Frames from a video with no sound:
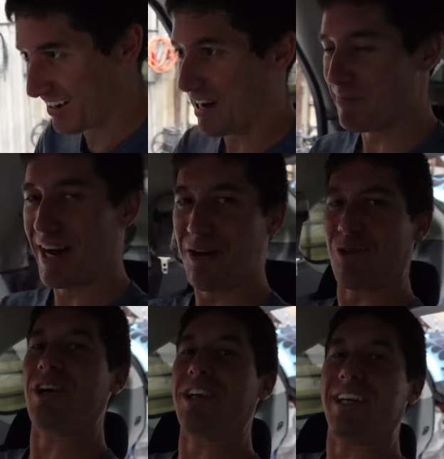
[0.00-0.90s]
I'm not
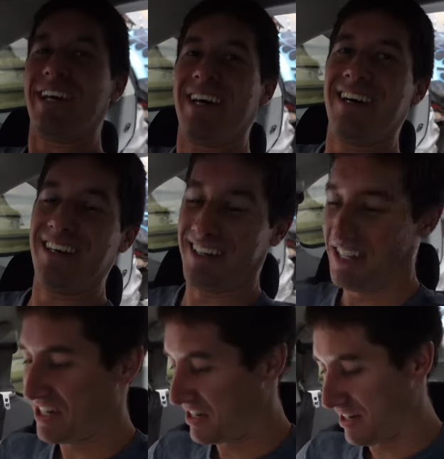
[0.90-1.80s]
worried
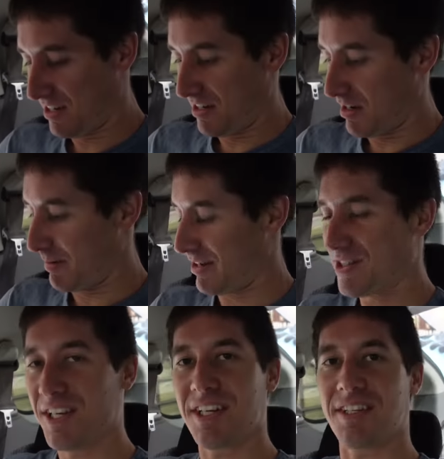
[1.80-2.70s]
about
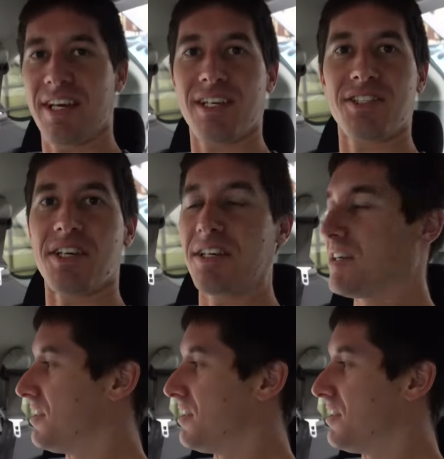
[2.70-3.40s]
sitting in the Aztek.